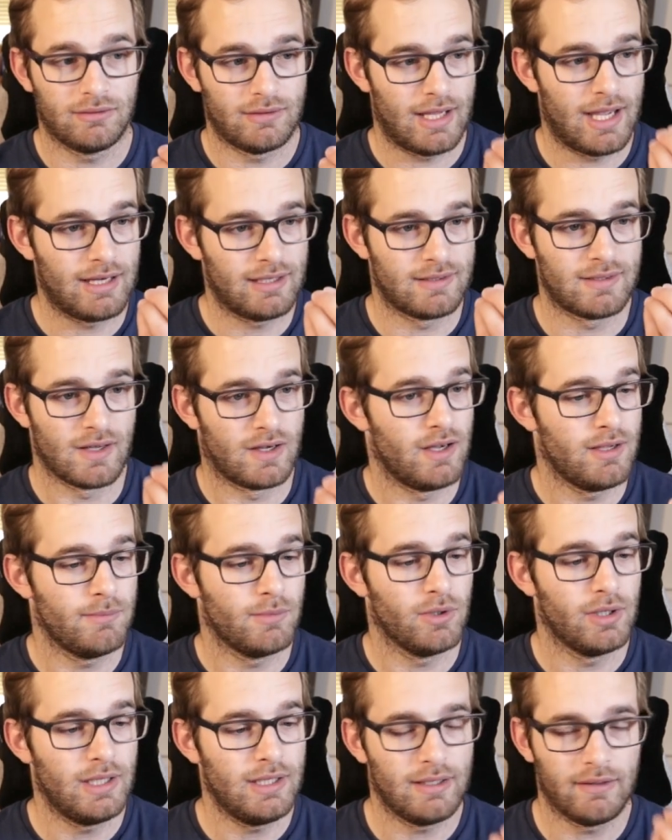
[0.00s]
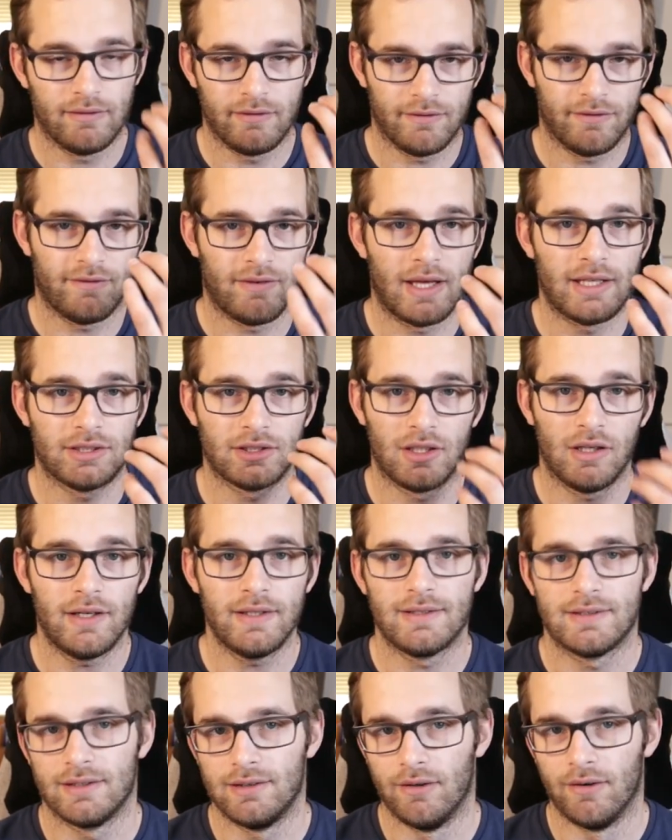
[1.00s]
had a timer in it and it flashed
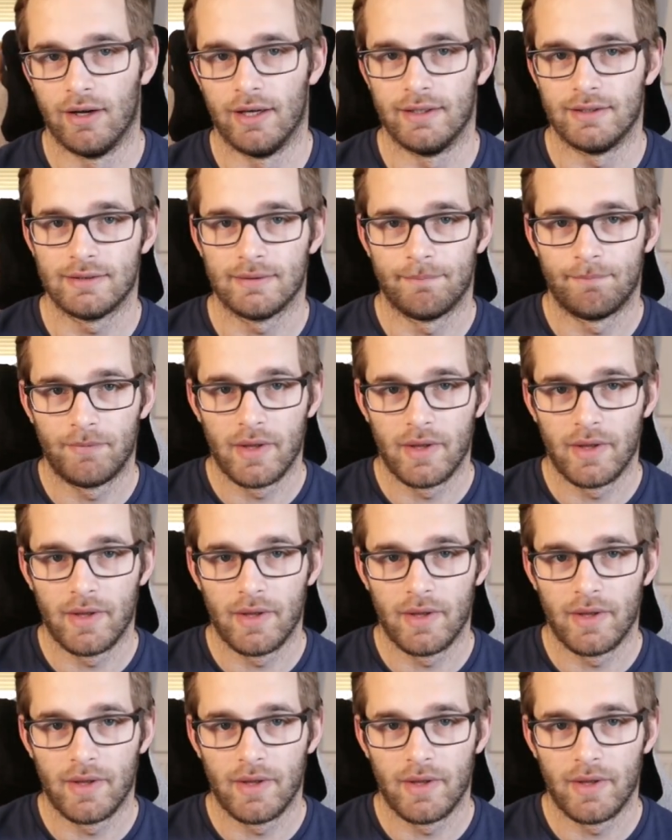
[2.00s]
lights in your eyes.